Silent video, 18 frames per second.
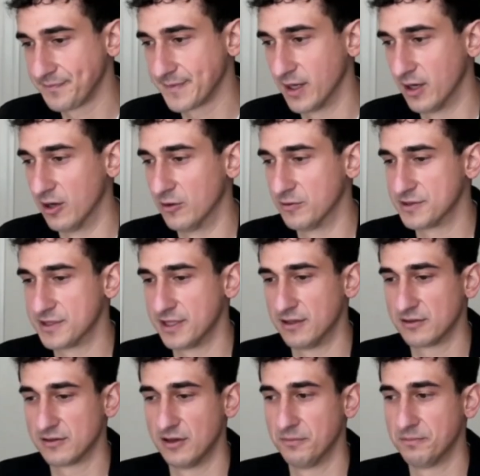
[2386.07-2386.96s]
a
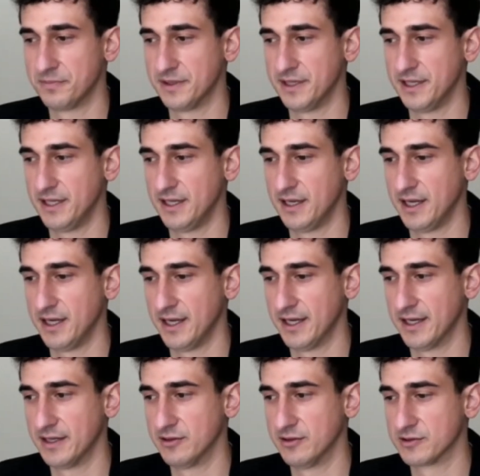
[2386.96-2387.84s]
hotel company,
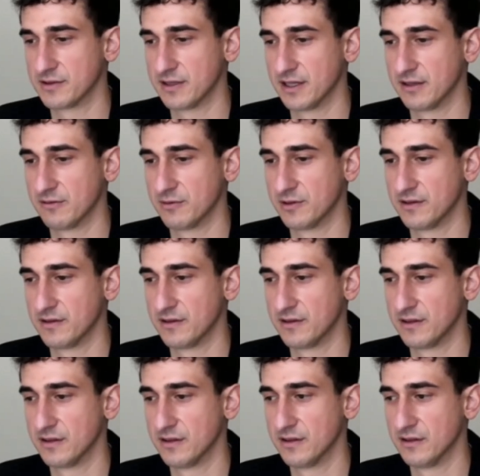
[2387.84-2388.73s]
and it was like with
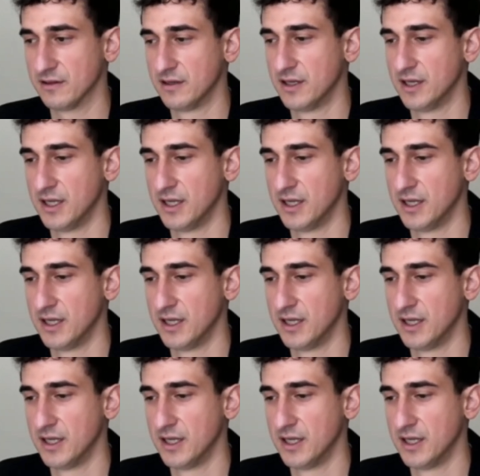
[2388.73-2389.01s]
the,